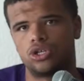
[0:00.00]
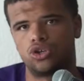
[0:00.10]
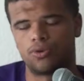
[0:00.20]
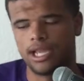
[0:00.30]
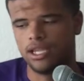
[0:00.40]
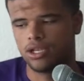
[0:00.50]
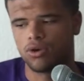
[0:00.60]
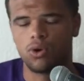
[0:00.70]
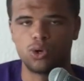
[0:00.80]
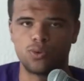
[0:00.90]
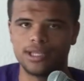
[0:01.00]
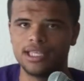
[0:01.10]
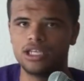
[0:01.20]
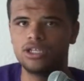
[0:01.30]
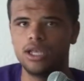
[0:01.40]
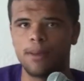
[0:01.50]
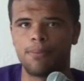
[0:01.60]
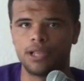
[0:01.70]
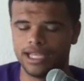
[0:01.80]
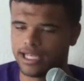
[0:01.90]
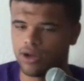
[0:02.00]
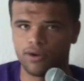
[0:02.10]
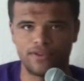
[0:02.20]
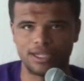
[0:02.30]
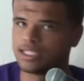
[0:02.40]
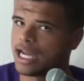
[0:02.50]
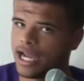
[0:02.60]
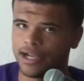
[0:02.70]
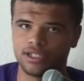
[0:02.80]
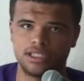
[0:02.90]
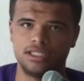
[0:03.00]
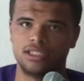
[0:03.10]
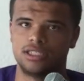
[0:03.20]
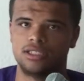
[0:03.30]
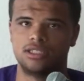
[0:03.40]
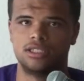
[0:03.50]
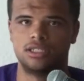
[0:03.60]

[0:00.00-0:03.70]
great or really good plays out over an entire season.